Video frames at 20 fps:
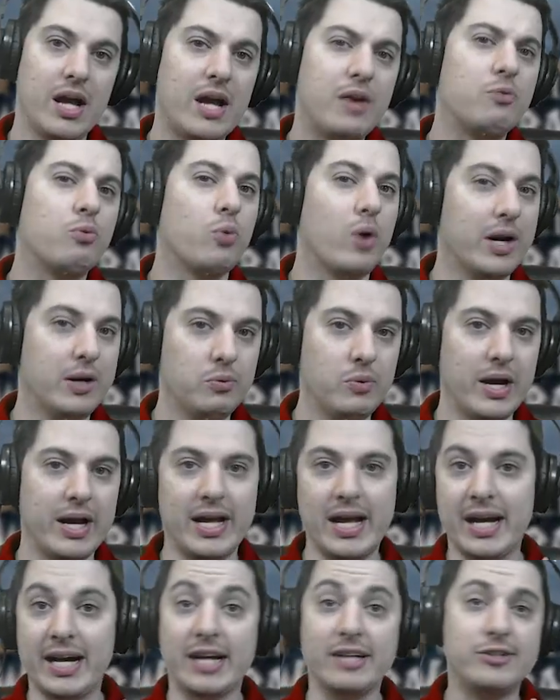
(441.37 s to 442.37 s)
And right away,
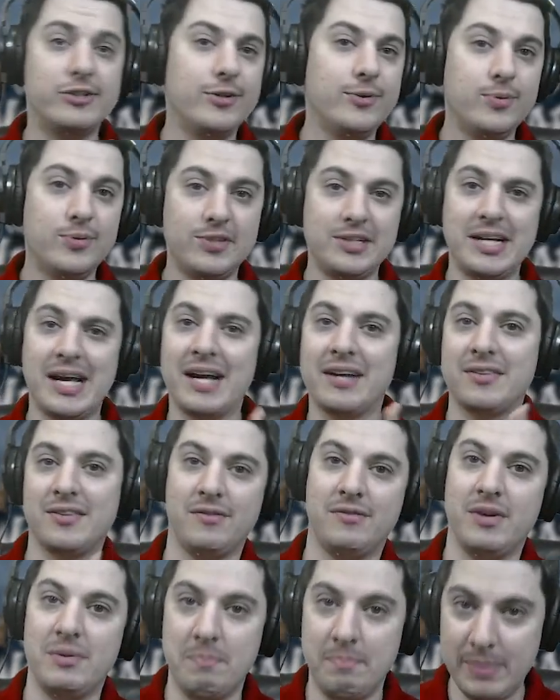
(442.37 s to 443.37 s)
I got 2 stacks
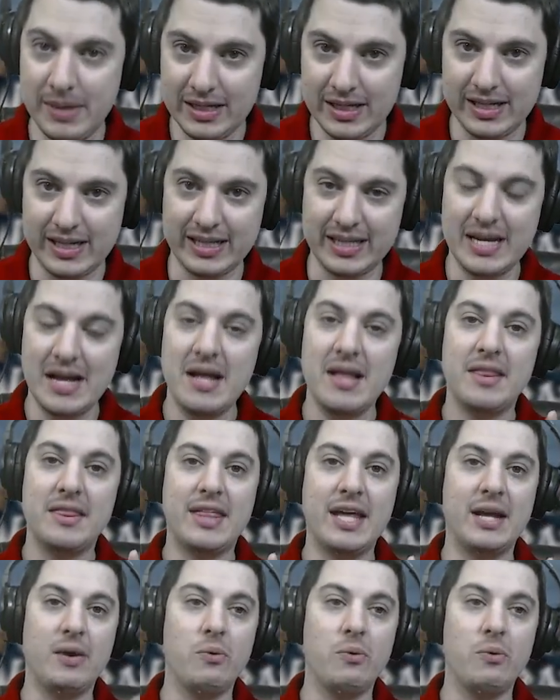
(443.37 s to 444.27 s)
of an ability that